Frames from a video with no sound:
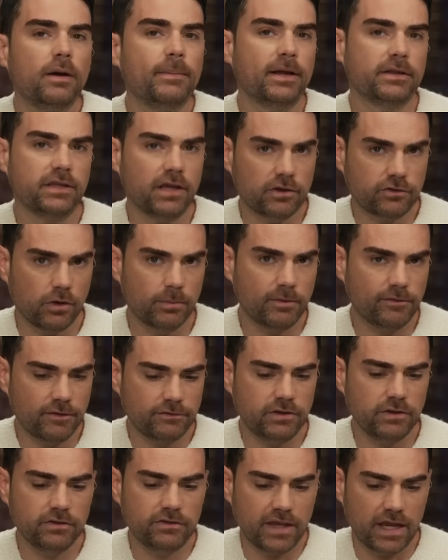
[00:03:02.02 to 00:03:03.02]
about the October
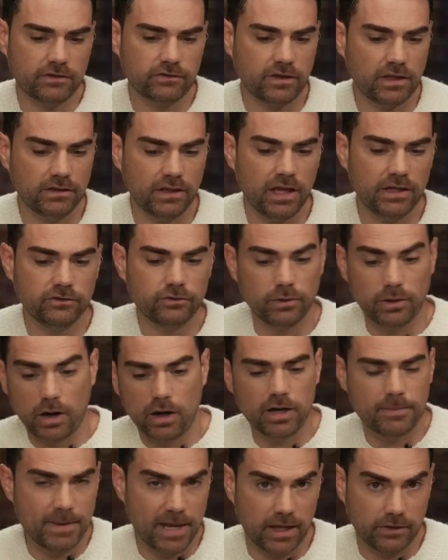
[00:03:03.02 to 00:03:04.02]
15th tax deadline. So it
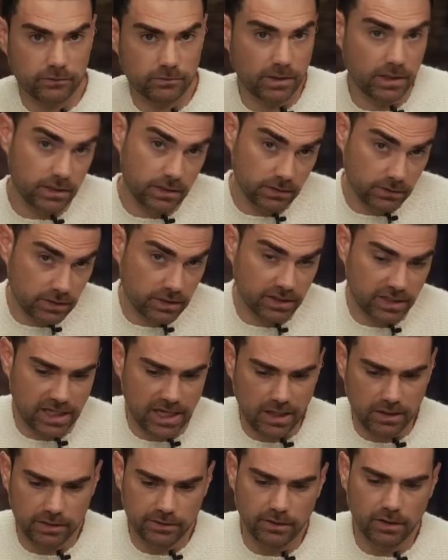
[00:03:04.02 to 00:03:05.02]
already passed, right? You can look at the
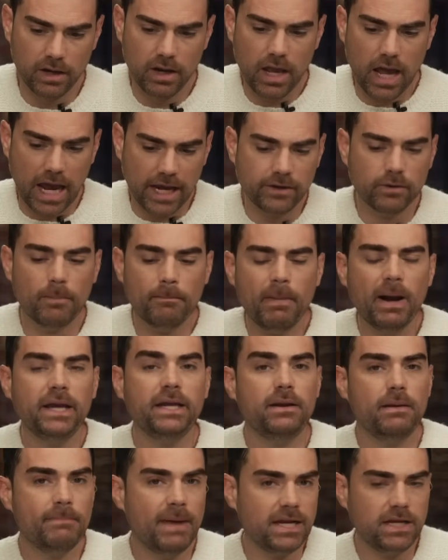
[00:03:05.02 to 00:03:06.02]
calendar. I know
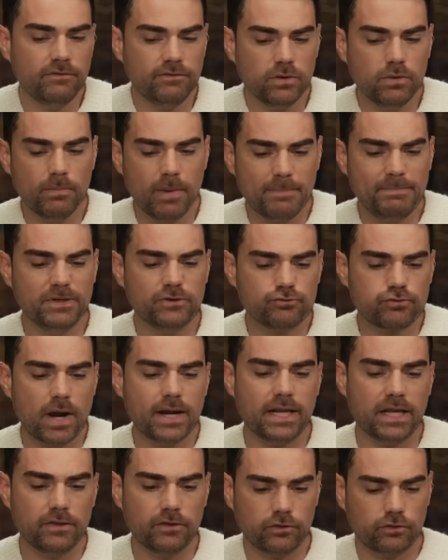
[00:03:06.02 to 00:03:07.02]
might, many of you might be
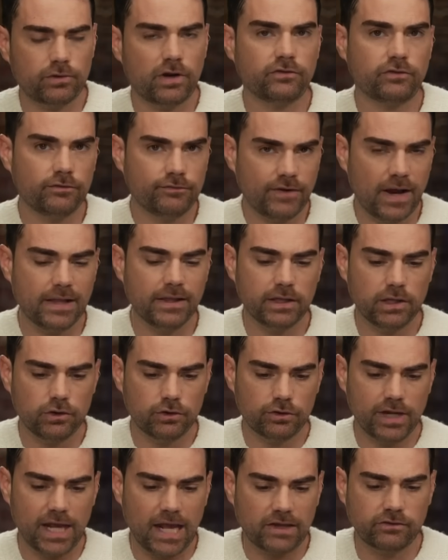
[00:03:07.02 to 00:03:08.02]
dreading the stress of filing
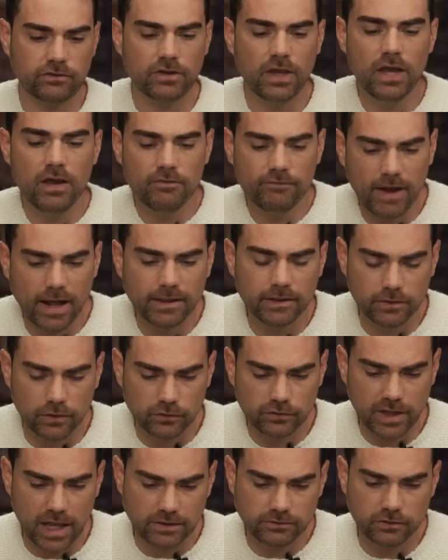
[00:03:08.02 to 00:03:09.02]
your taxes. Filing
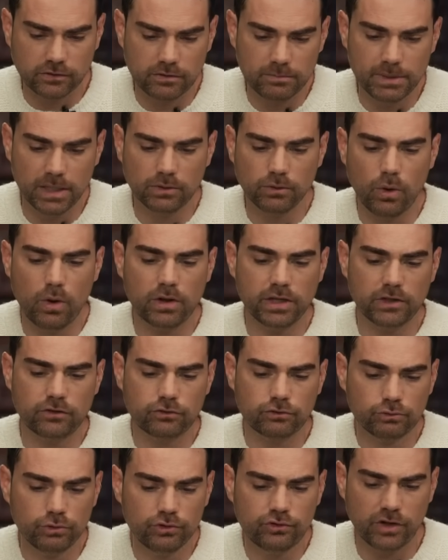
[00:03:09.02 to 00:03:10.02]
those taxes can be a long,
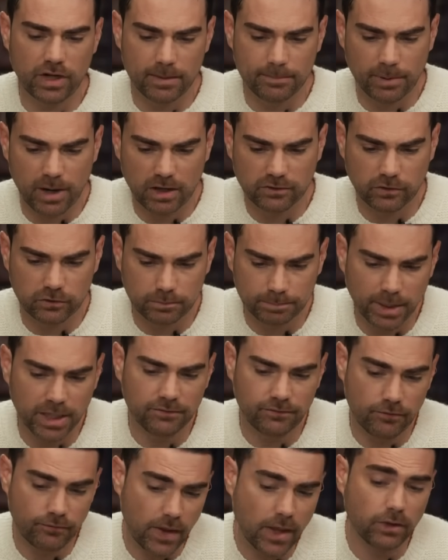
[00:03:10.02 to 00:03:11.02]
excruciating process, but
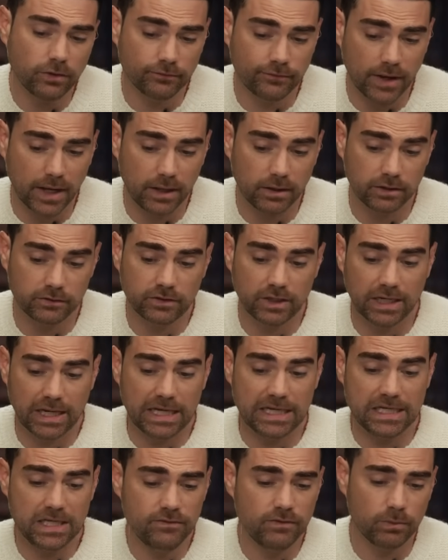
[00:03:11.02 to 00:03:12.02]
if you fail to file, it's going to
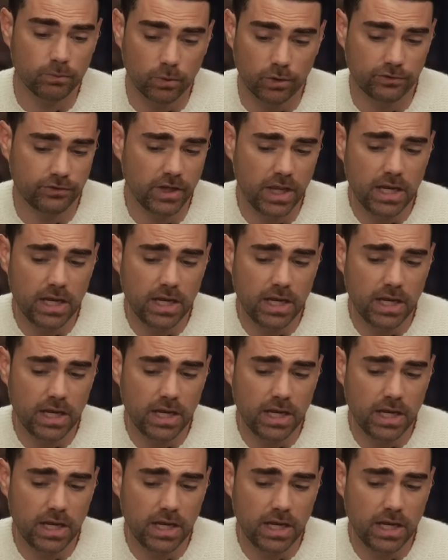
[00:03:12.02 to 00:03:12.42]
get even worse.